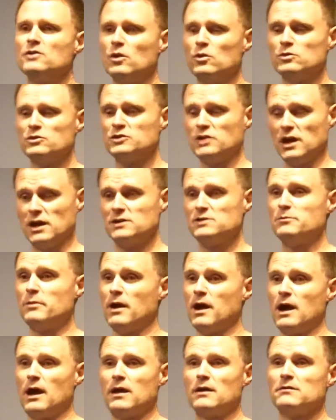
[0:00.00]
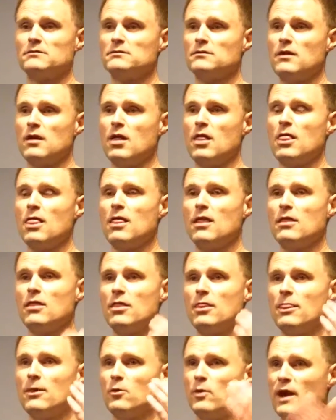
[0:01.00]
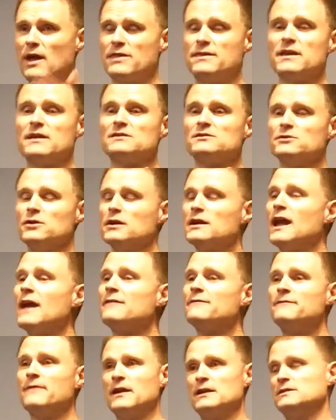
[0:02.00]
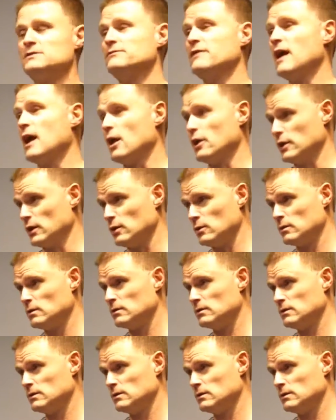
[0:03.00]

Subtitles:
don't judge by the way things look at face value.